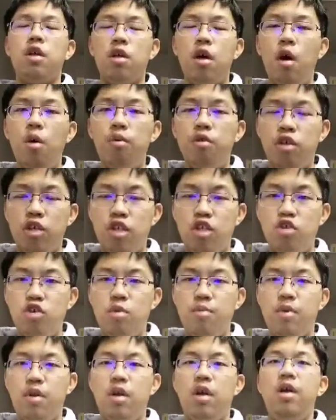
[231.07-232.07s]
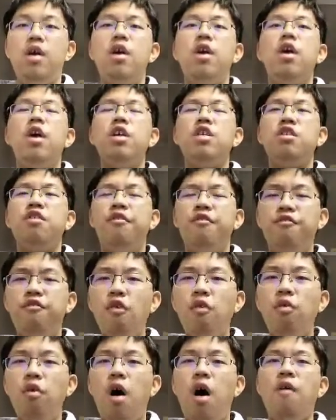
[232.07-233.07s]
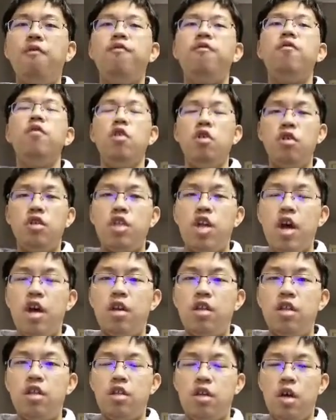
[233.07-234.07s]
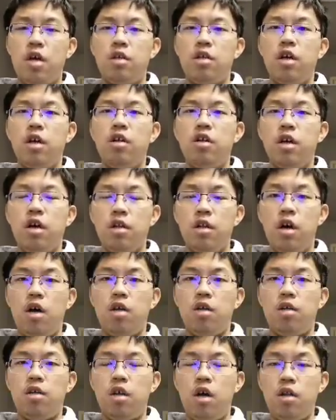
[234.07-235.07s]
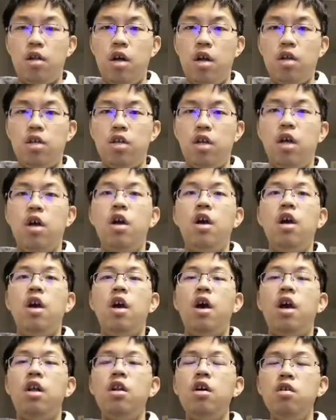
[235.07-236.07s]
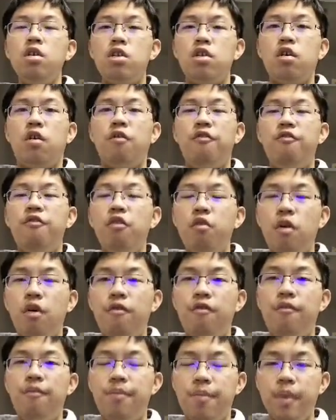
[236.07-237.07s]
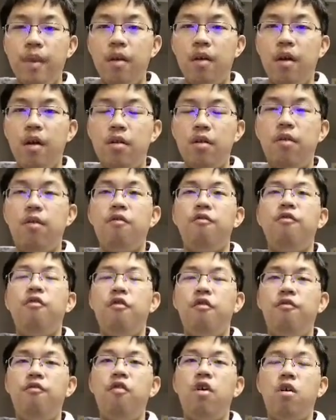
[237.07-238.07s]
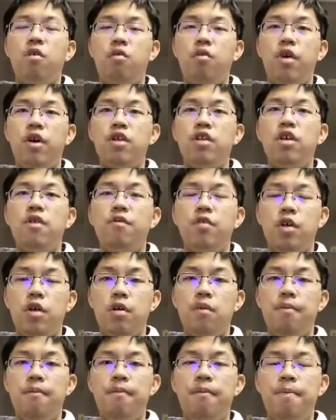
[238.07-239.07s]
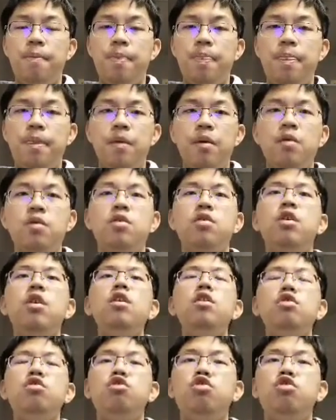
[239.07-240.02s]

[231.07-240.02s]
opening ceremony is full of technology and also full of creativity. In the